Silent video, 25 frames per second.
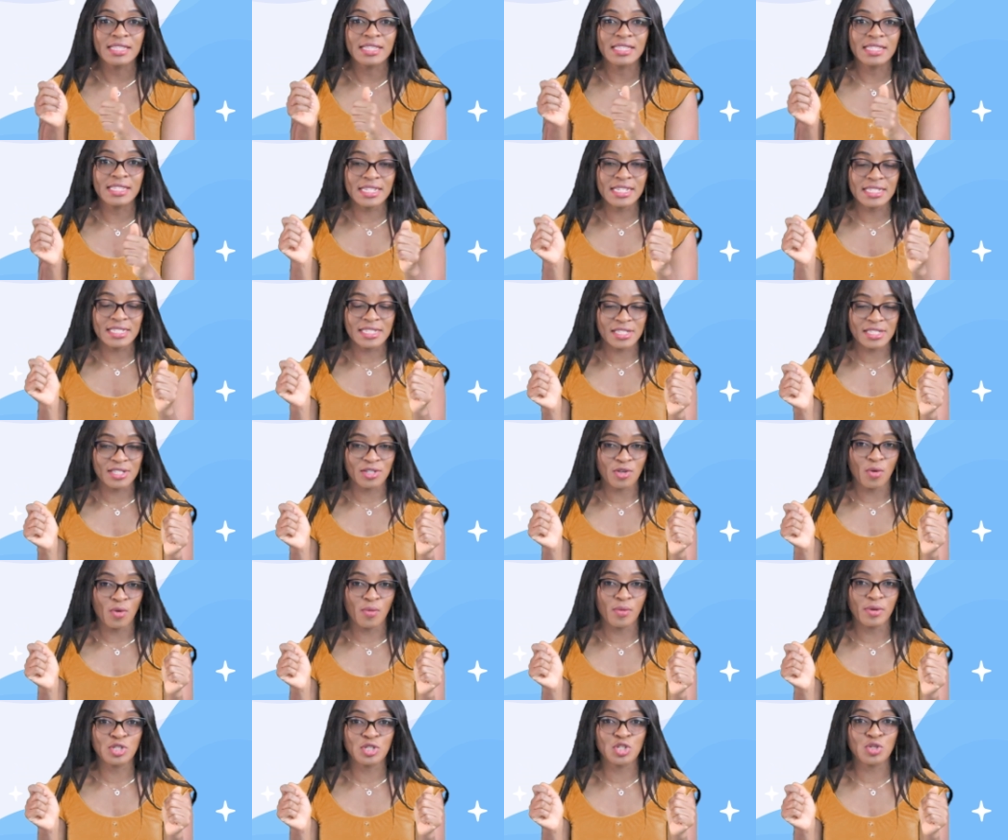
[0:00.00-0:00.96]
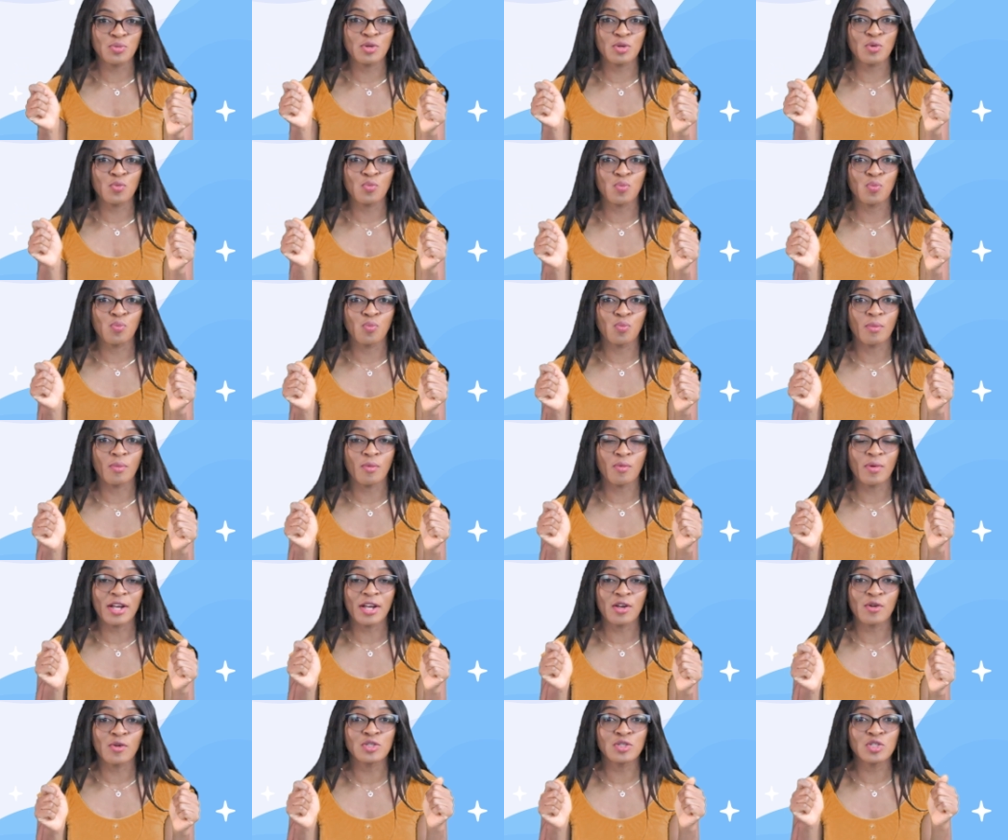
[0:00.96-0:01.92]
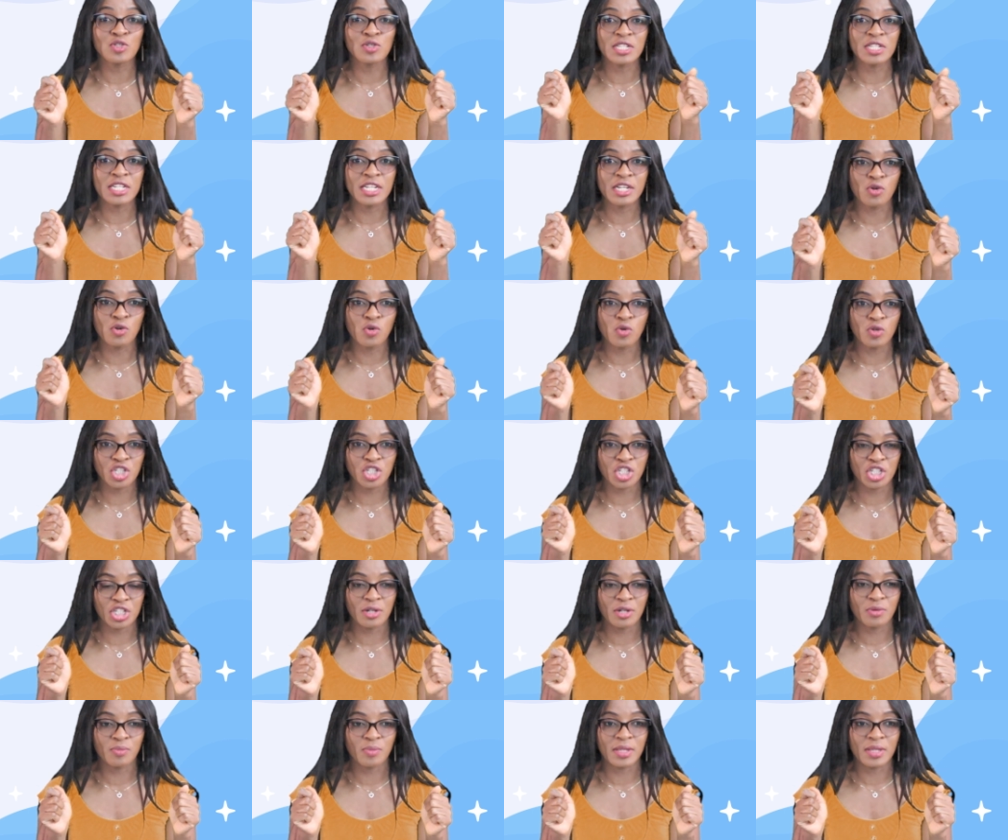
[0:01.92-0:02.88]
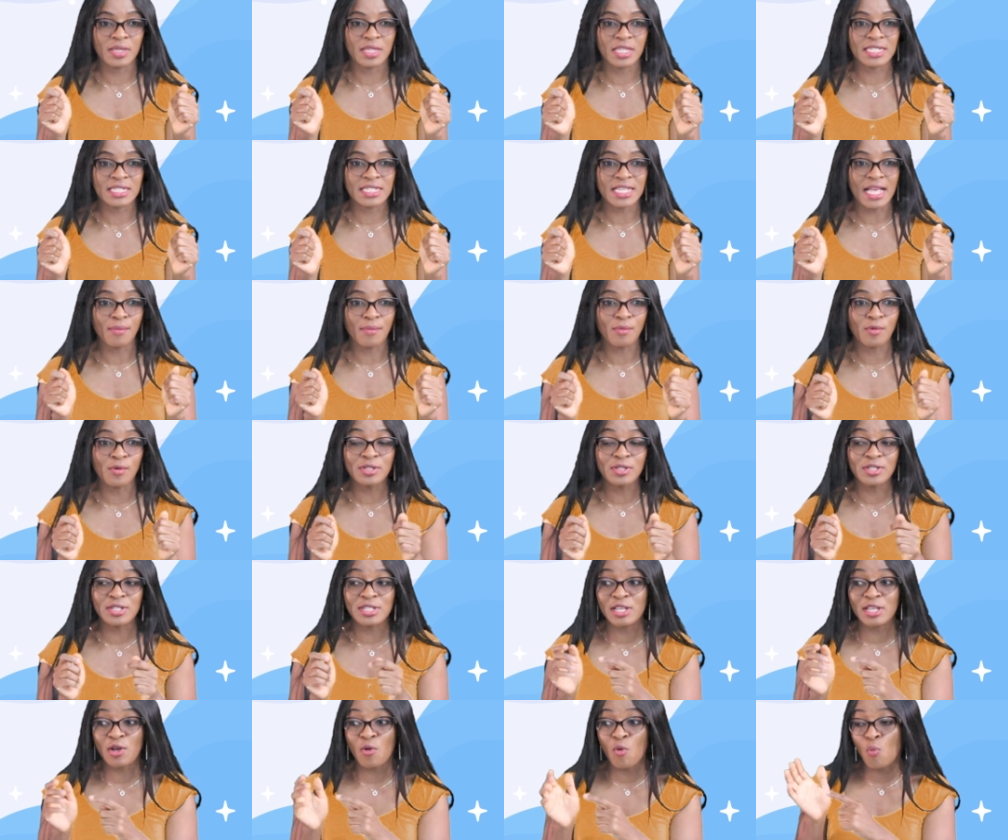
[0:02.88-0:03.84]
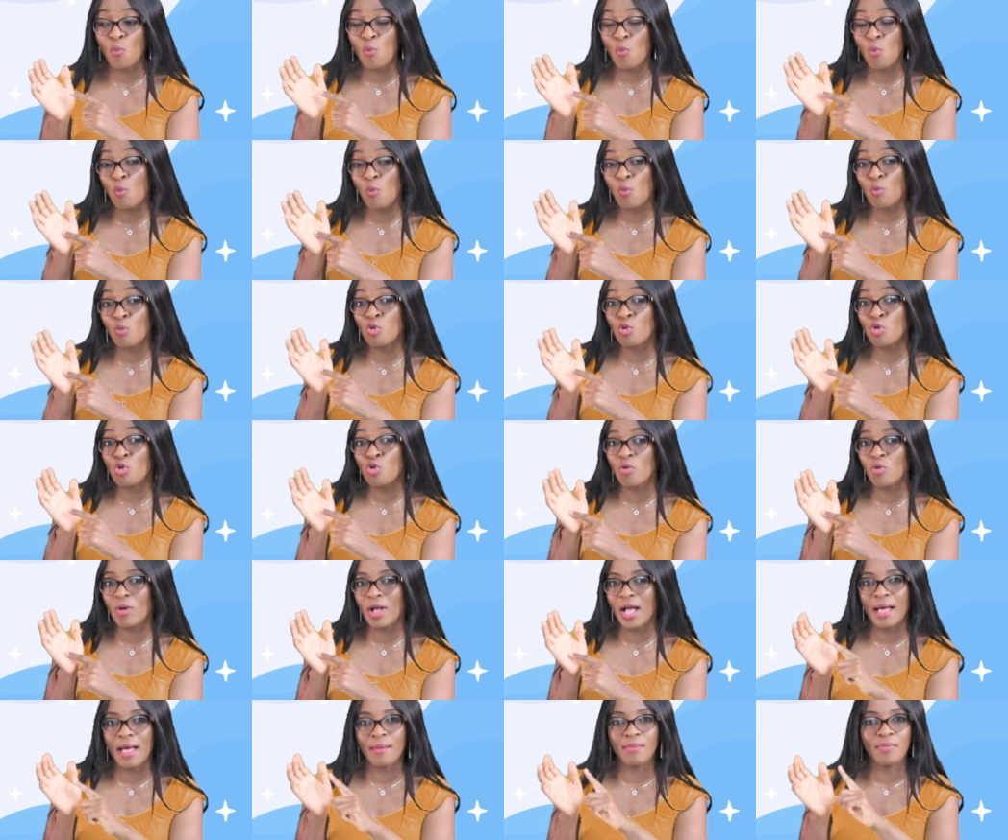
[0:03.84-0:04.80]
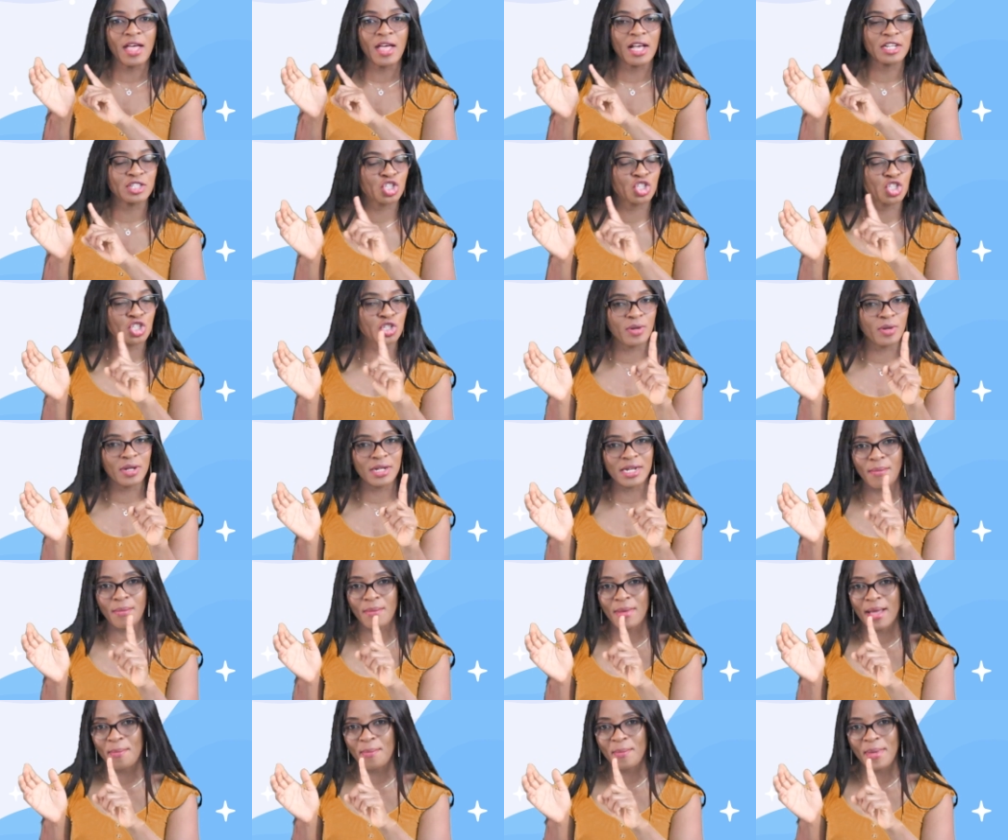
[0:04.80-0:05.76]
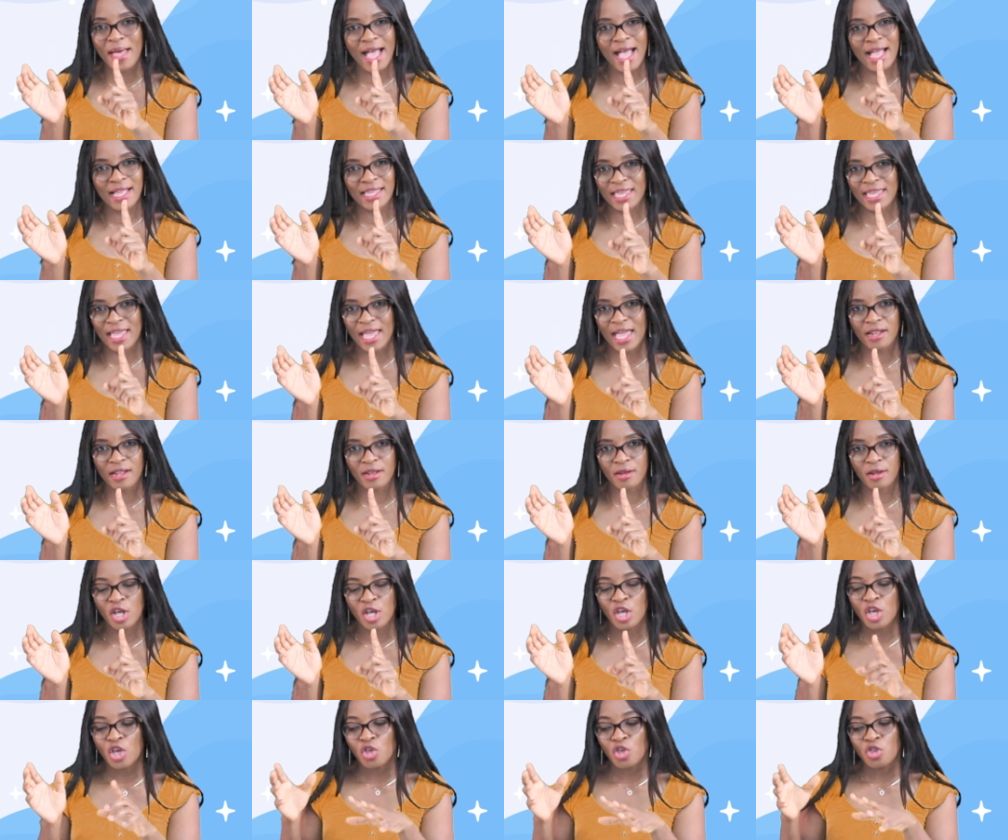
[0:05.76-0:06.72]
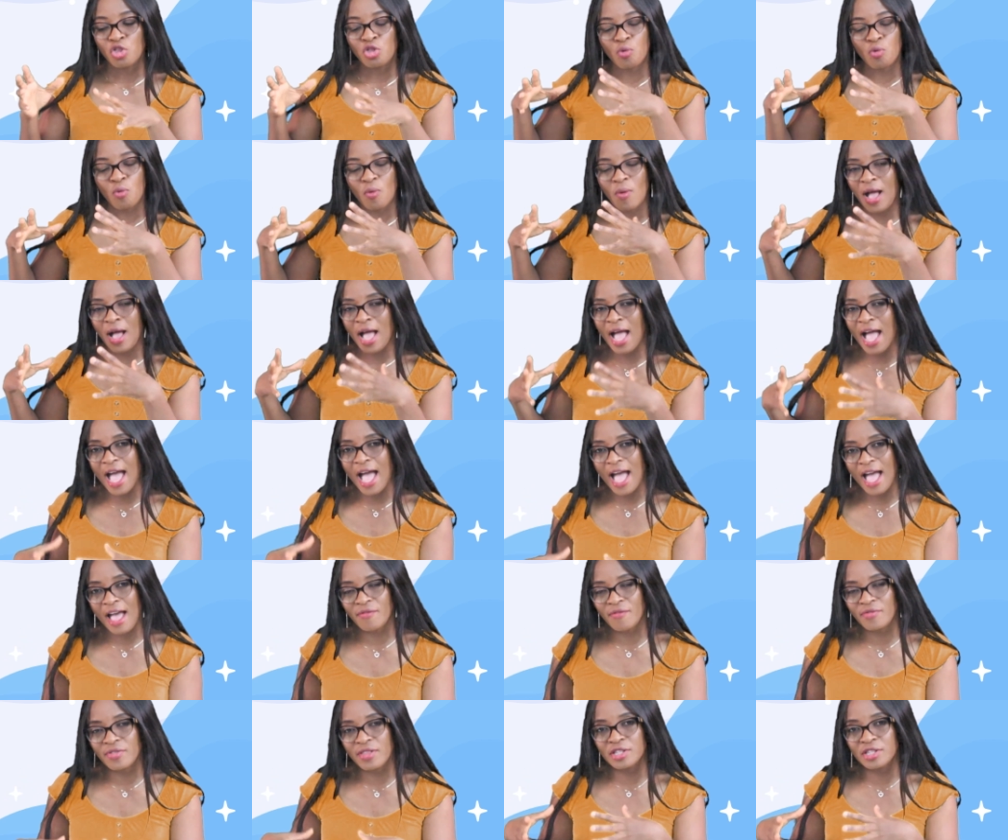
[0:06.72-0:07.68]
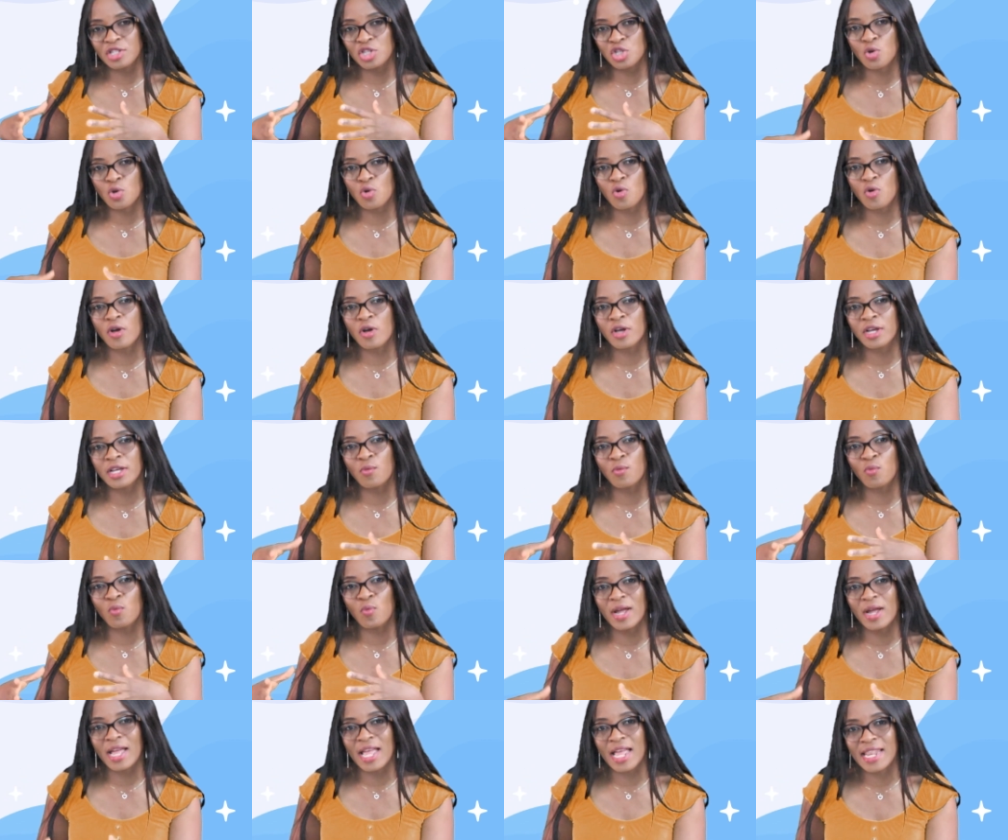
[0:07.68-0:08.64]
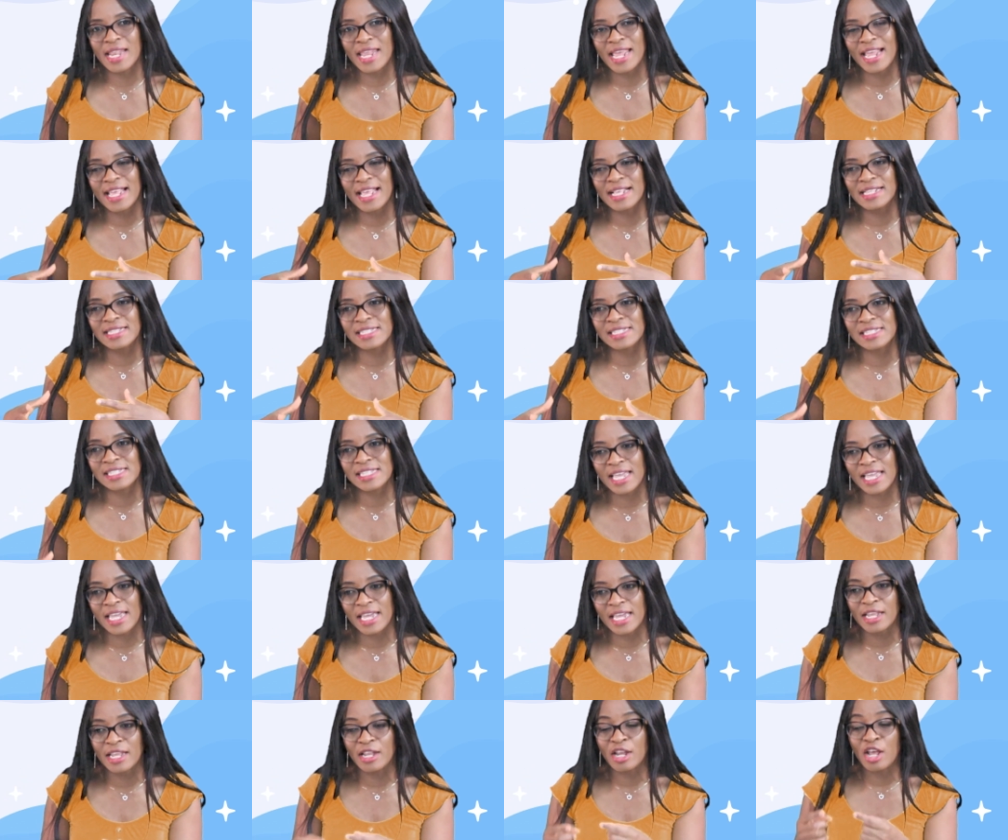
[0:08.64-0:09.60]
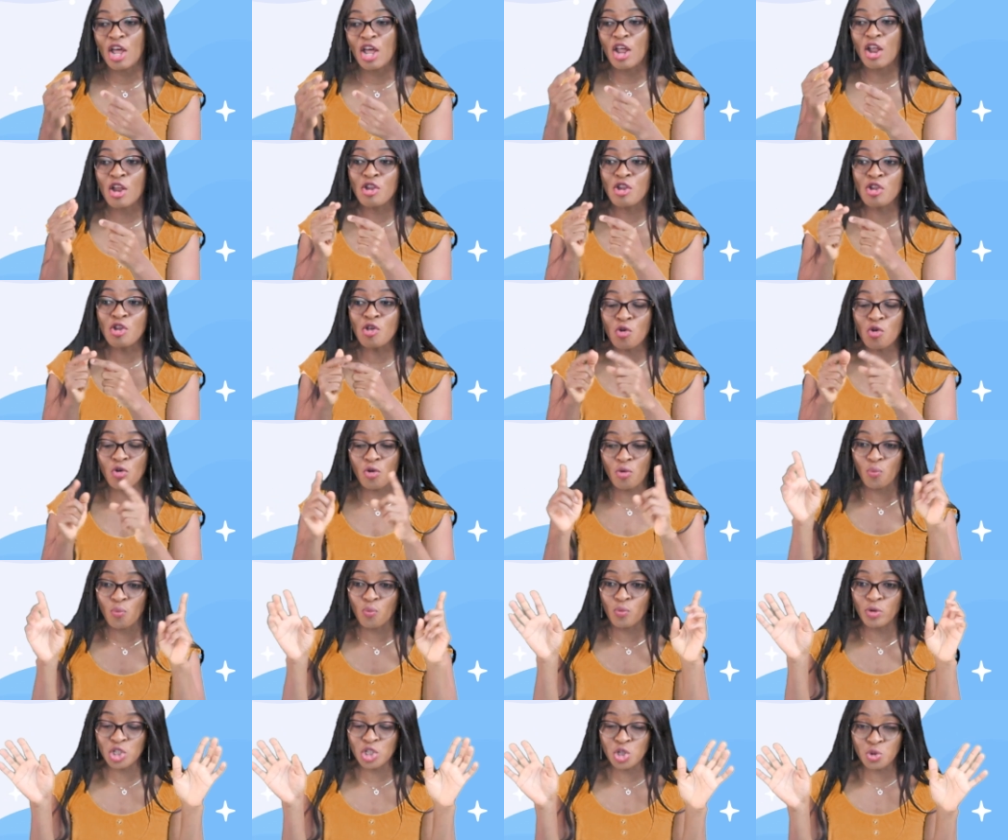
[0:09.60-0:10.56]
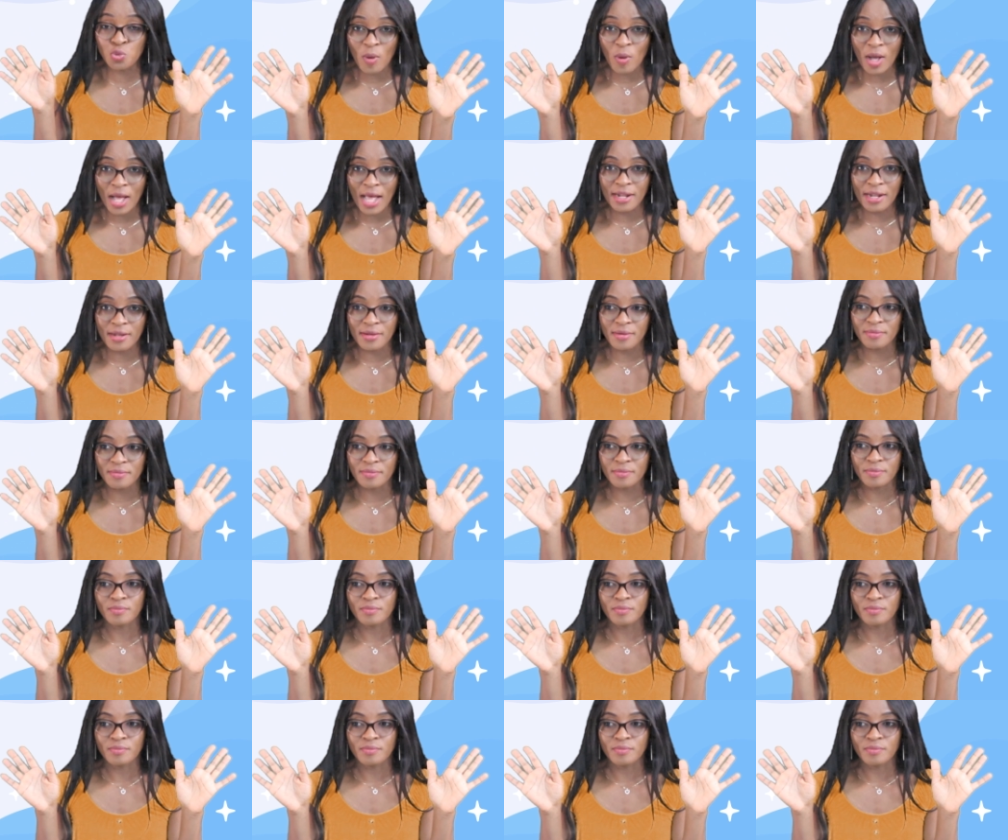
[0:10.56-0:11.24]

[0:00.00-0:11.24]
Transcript: This is going to be, we're going to negotiate with this. I'm going to say, oh look, I'm not showing them my bag yet. Don't have the toy where they can see it. Look, which one?